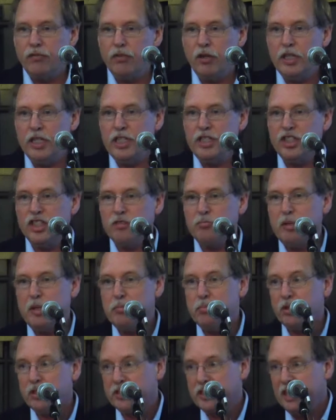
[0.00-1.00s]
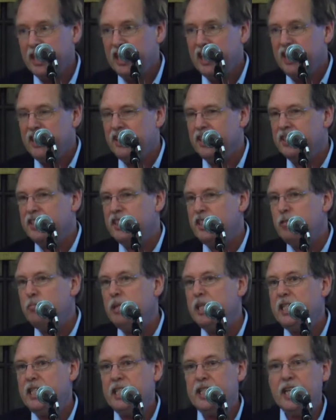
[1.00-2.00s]
for Indigenous peoples. The
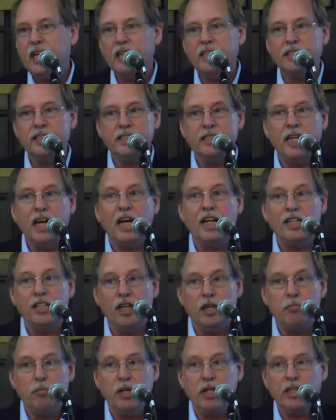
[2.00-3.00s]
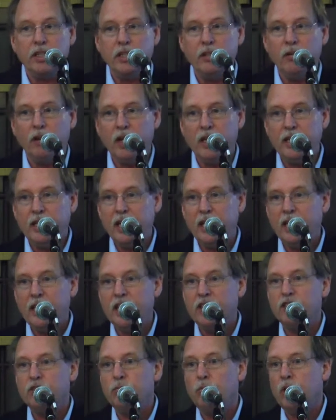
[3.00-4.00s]
CBD has not yet been clear on that, and
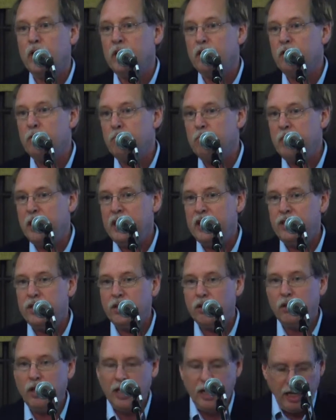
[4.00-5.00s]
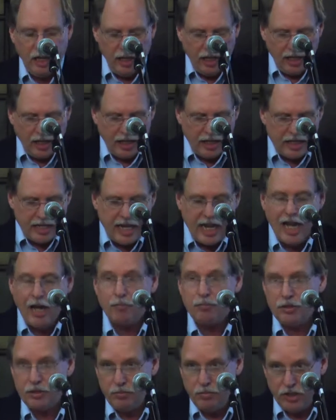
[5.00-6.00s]
that's one of the major uh,
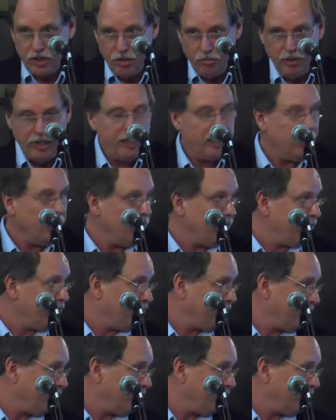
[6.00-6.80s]
gaps between them.